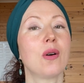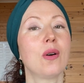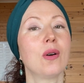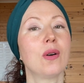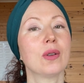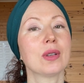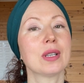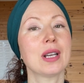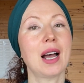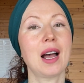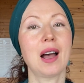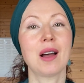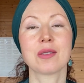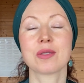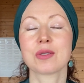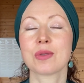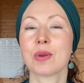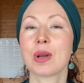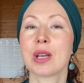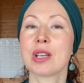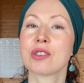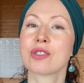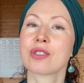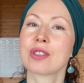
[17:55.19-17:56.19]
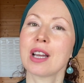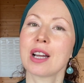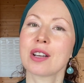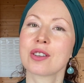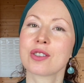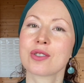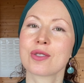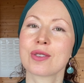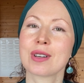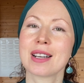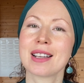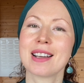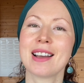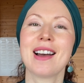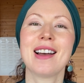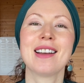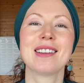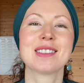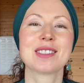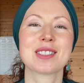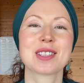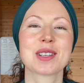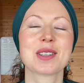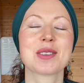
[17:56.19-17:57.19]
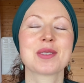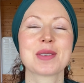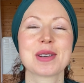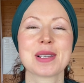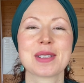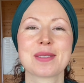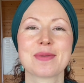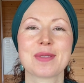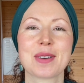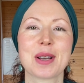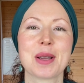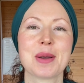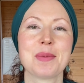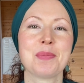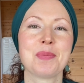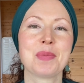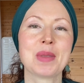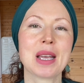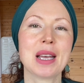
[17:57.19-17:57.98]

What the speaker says: on how to age naturally and gracefully.